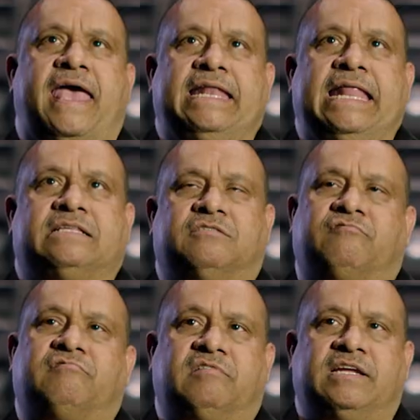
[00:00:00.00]
Adelaide's a
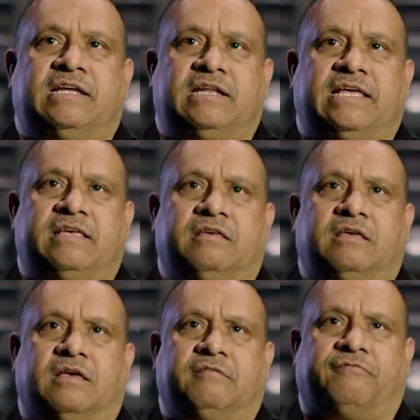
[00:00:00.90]

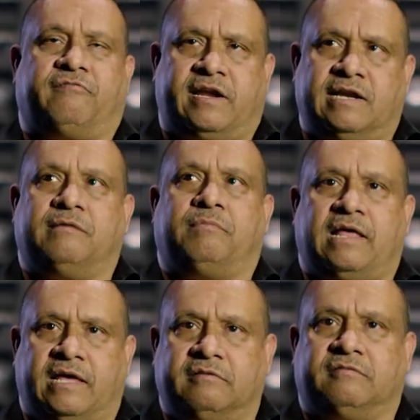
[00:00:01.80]
really friendly
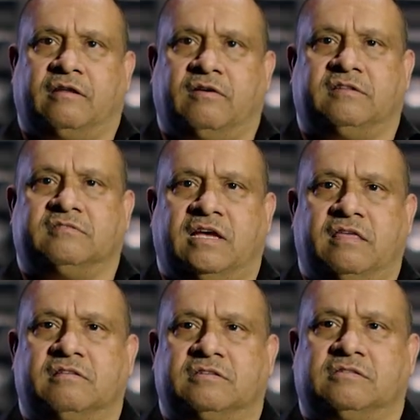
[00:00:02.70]
place, and I can
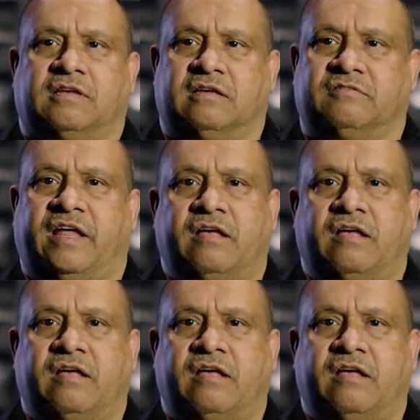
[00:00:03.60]
say this as an